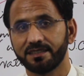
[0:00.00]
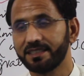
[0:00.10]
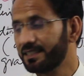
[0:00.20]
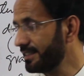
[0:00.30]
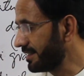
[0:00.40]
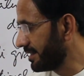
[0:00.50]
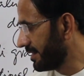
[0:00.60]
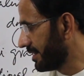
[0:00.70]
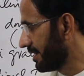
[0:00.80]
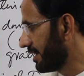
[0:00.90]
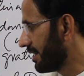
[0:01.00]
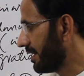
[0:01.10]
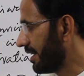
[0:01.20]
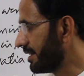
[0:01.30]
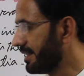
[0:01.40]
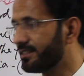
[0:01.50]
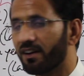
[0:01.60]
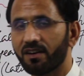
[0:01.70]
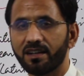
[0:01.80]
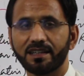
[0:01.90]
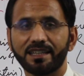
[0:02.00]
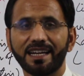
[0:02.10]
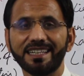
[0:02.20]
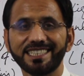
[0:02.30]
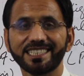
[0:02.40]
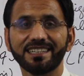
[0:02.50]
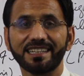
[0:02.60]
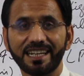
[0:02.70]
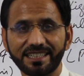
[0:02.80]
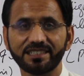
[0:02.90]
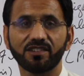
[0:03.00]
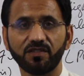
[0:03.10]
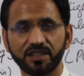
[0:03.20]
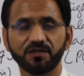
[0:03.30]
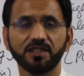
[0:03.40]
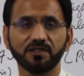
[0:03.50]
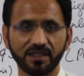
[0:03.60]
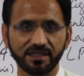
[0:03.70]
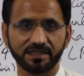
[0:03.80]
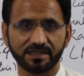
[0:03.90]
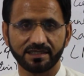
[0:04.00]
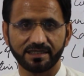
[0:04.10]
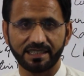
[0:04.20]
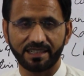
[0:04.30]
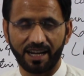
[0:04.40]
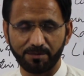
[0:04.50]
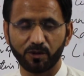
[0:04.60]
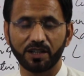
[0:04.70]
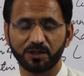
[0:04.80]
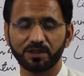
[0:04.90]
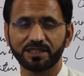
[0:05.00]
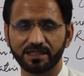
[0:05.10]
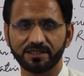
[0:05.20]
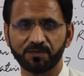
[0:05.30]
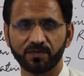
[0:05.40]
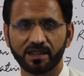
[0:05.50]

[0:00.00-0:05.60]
This is, uh, these are the initial letters of different words that I am going to discuss.